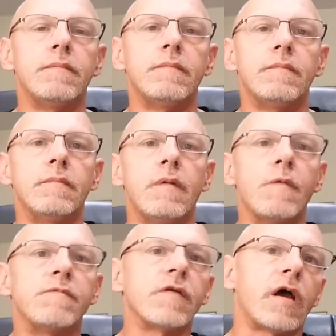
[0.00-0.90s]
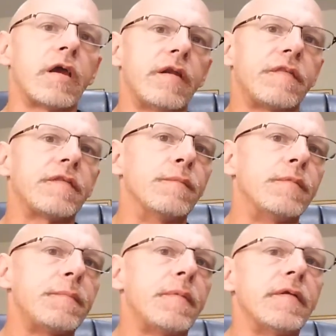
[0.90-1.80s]
Hopefully I can get a thumbs up
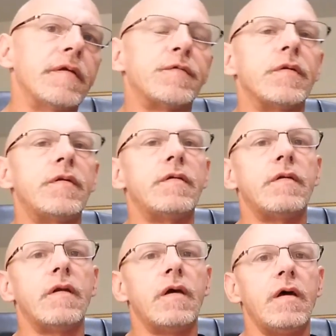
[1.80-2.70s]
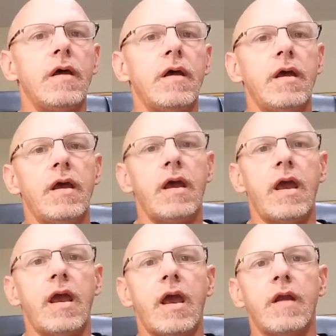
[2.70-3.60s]
on this one,
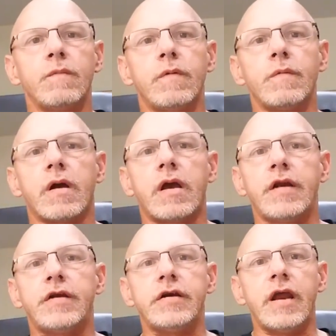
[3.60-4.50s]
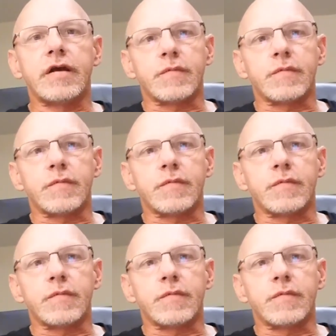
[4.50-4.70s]
and we will catch you next one.